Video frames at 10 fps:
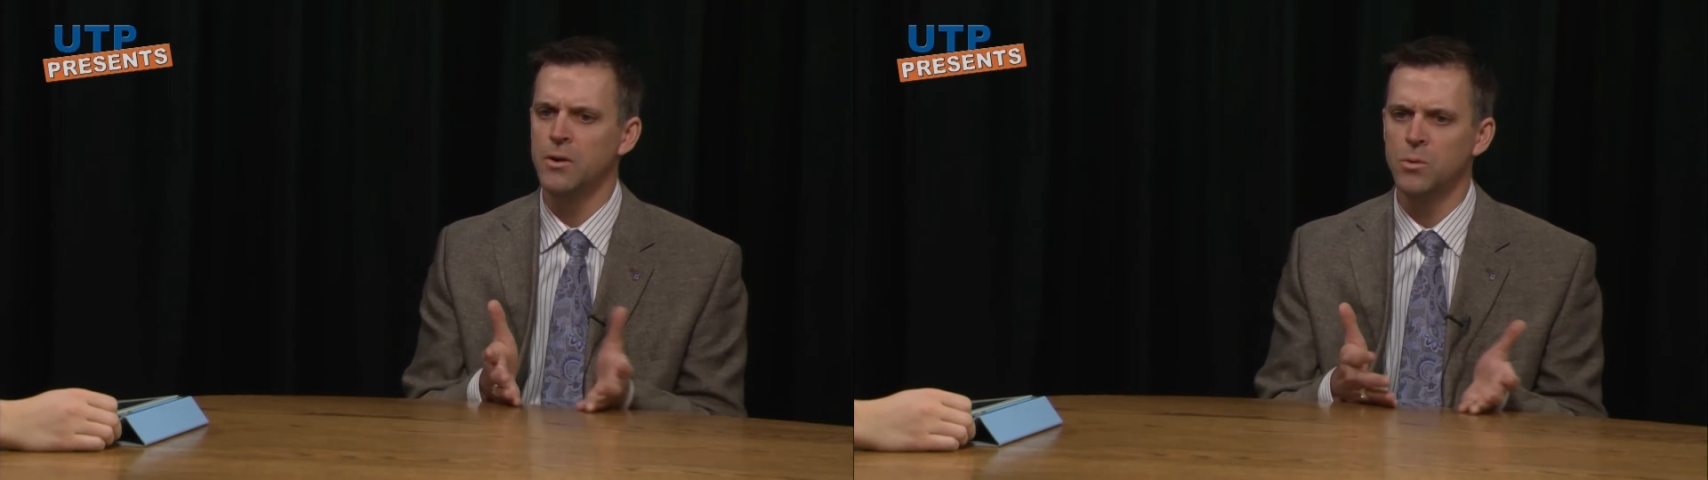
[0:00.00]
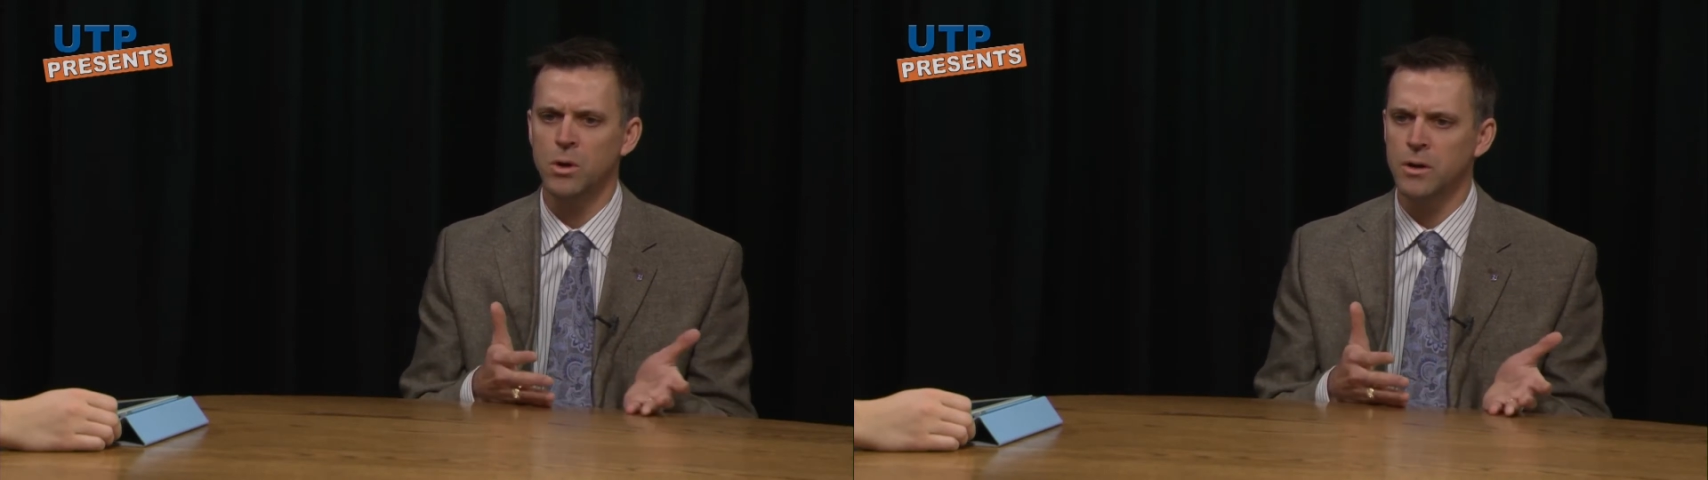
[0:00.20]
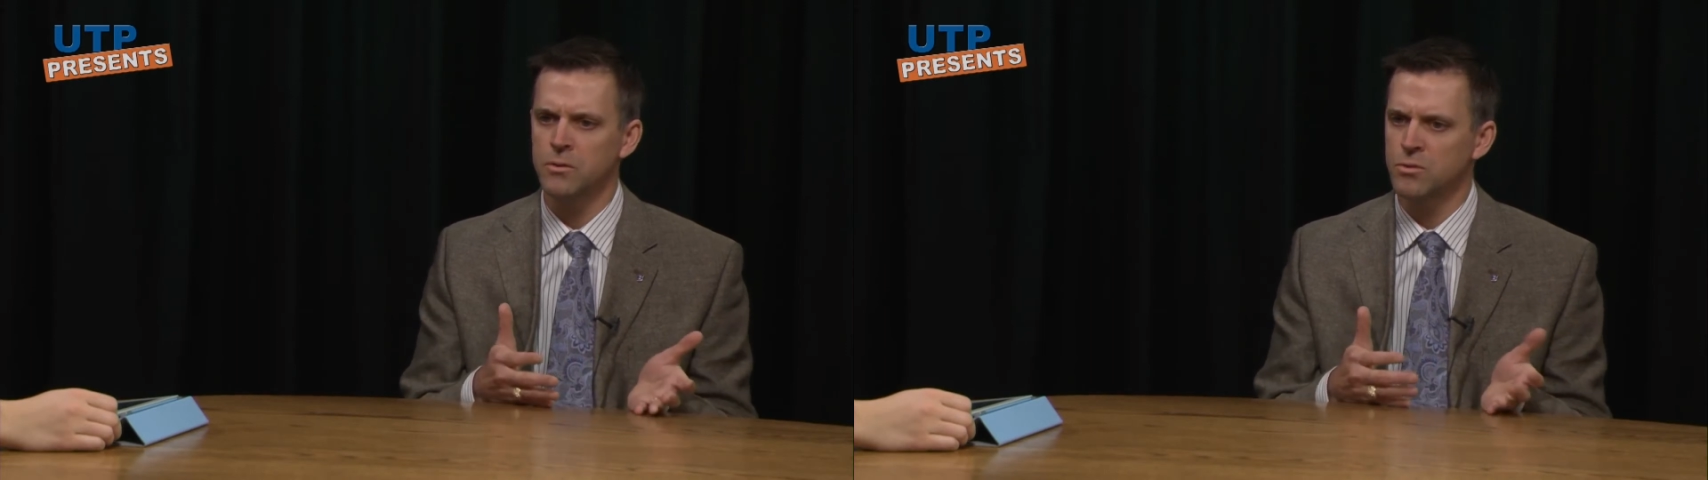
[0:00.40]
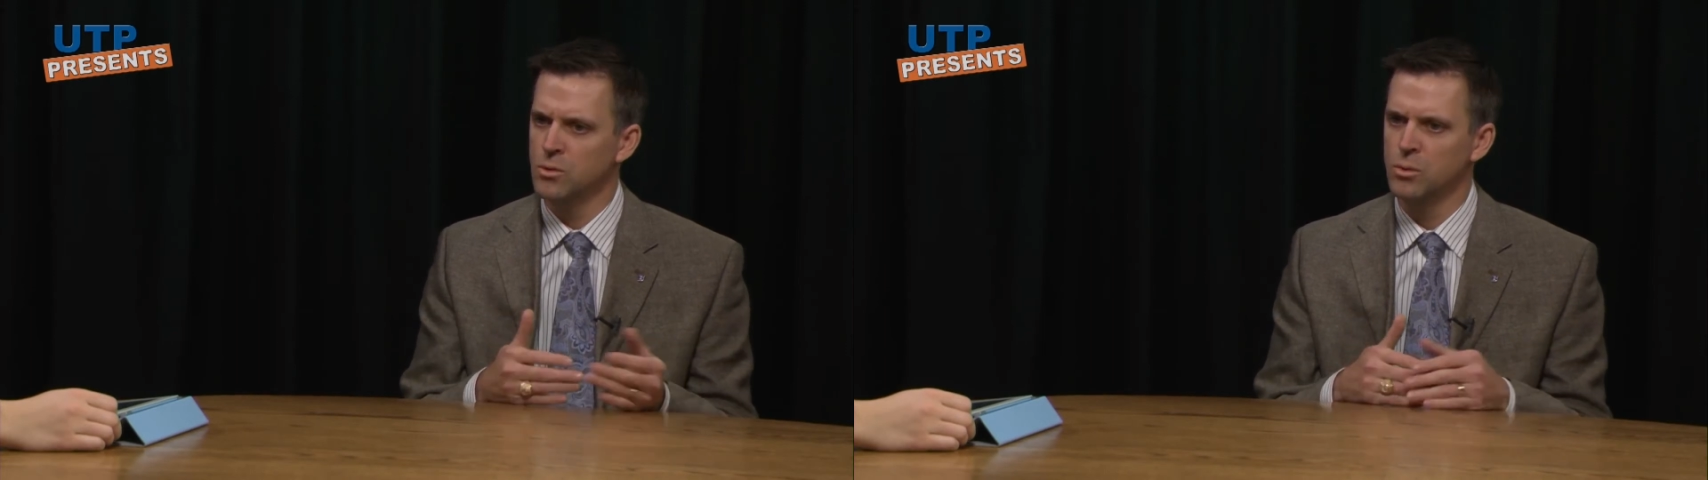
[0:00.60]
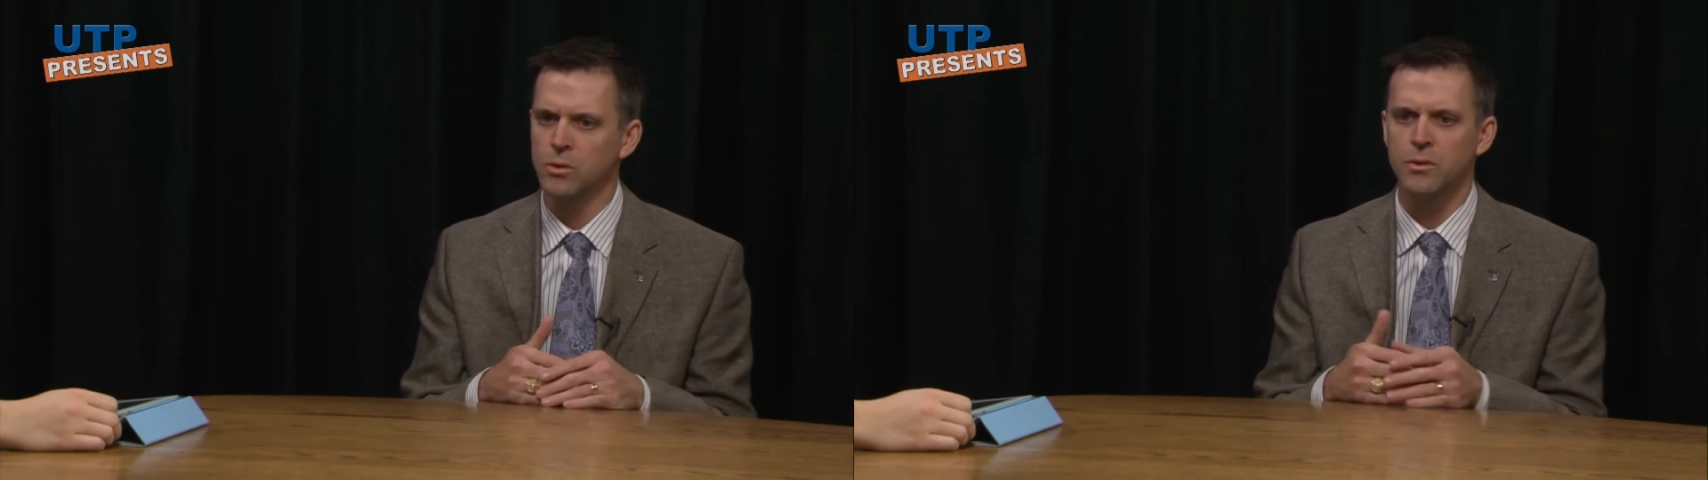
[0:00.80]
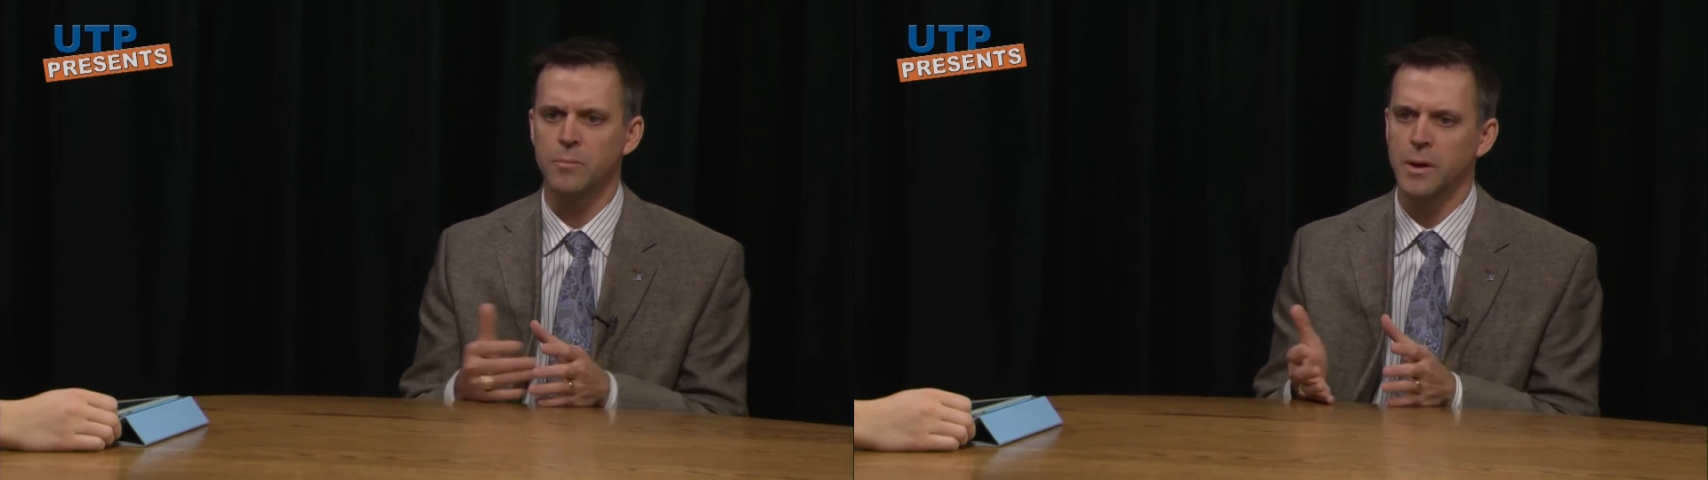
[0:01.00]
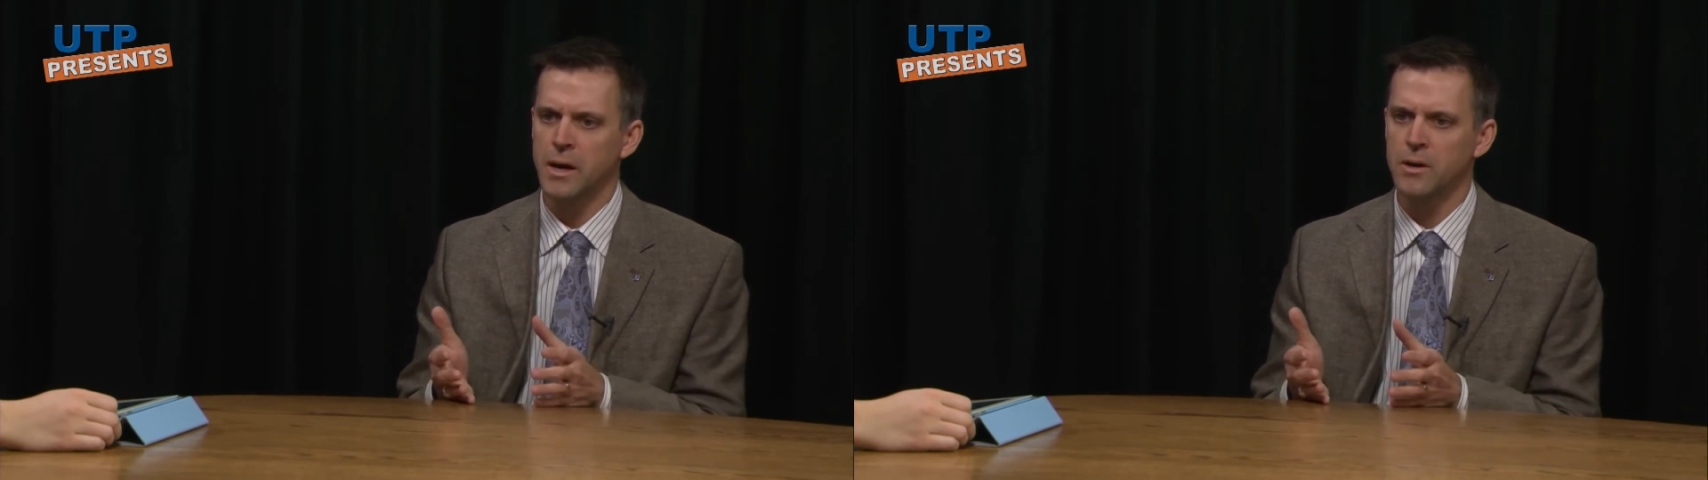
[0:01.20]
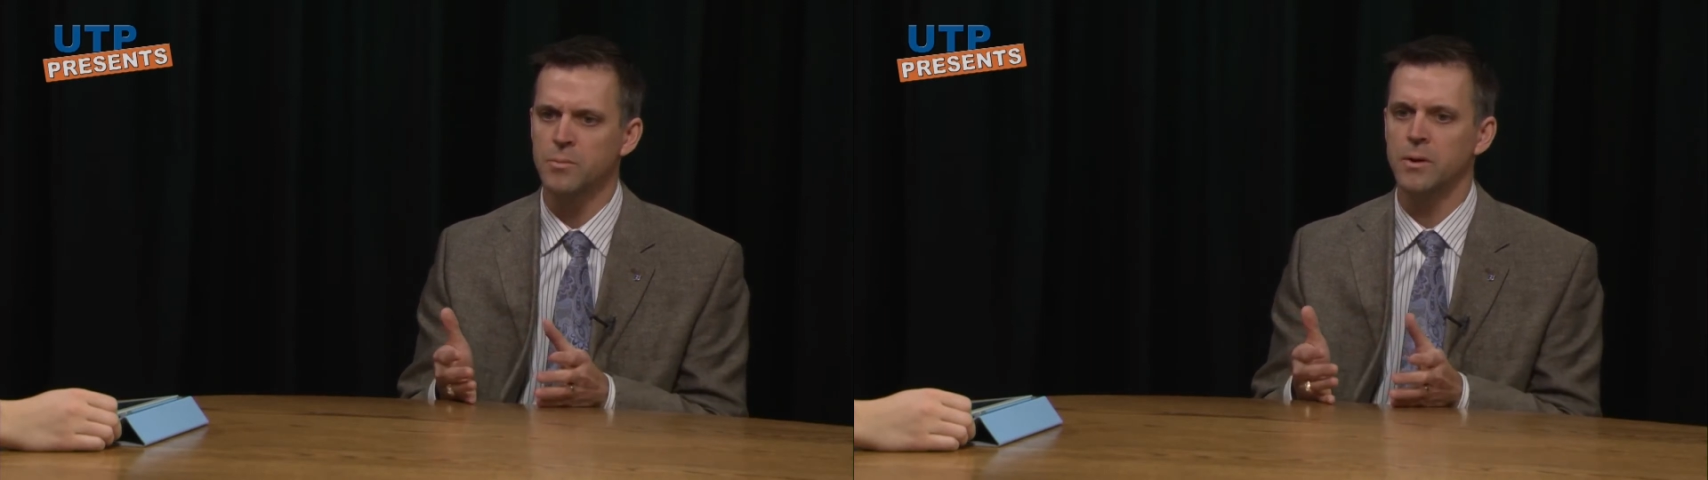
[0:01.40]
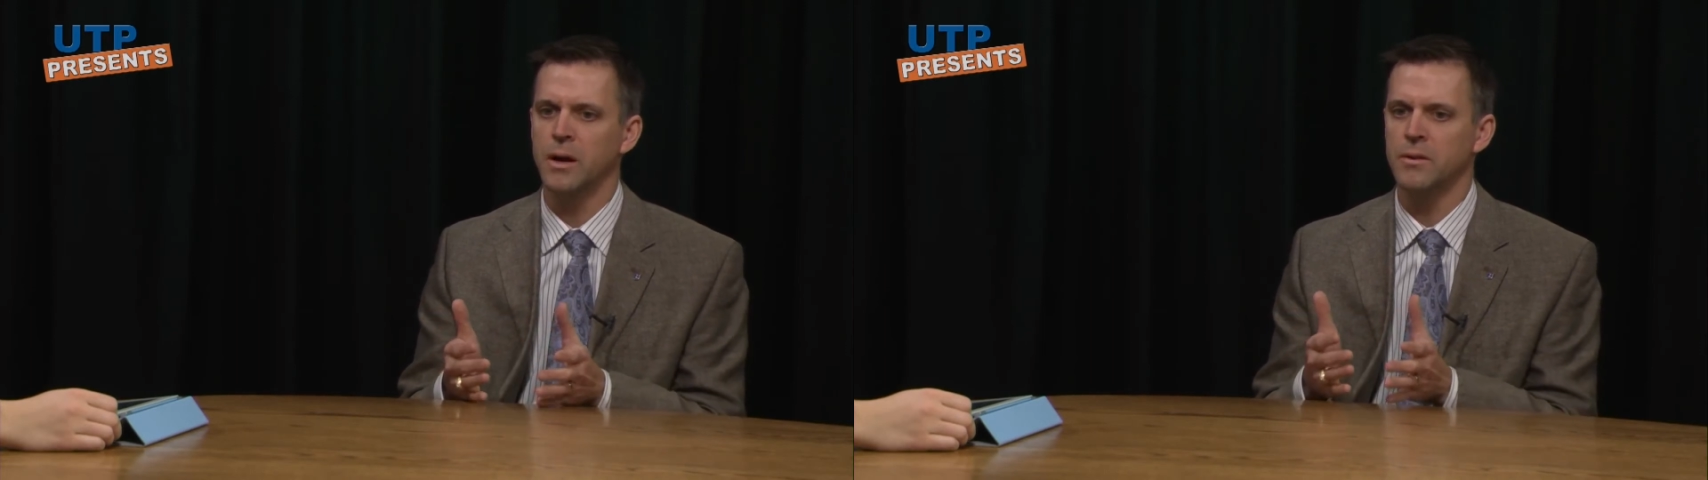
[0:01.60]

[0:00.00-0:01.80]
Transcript: do work in schools on management.